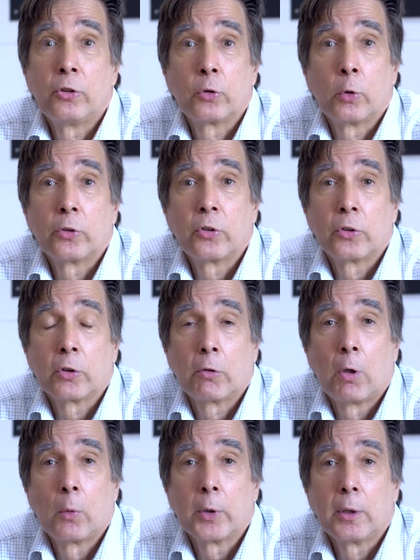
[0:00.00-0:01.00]
sources are
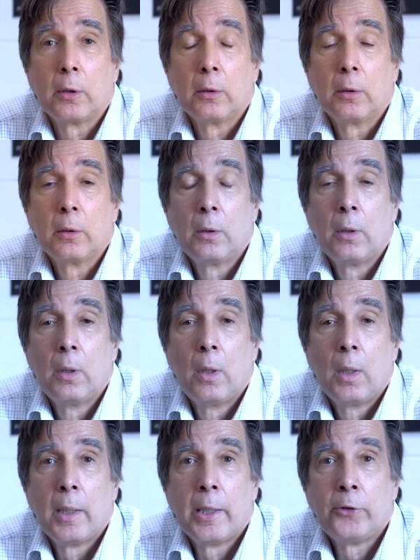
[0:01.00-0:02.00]
growing.
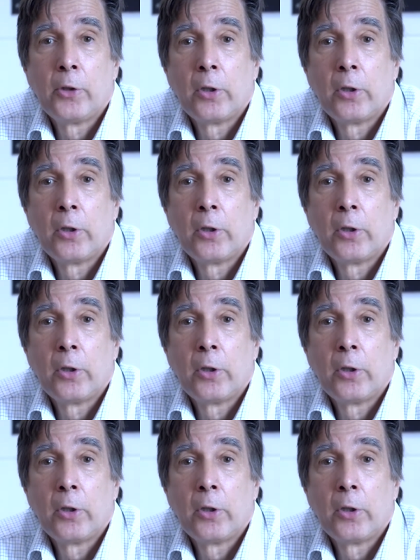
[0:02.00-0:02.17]
In the